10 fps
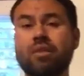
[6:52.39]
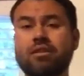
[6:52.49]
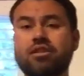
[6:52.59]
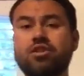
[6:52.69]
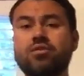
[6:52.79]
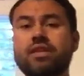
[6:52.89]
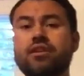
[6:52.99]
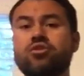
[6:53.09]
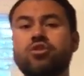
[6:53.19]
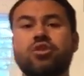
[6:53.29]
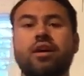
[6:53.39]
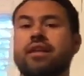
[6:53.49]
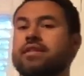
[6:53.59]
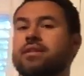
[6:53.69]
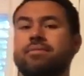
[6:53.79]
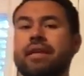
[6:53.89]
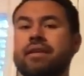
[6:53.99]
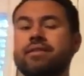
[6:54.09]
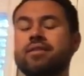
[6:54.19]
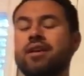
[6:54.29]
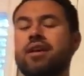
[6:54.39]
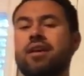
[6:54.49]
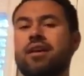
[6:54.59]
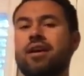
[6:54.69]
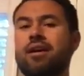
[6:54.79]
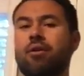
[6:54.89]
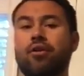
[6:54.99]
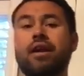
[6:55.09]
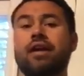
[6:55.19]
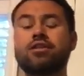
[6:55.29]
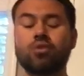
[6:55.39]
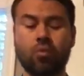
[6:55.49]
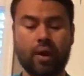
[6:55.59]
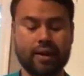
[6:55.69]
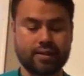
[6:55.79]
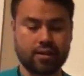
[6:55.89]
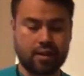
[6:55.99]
to use interest on, and some things are not so wise.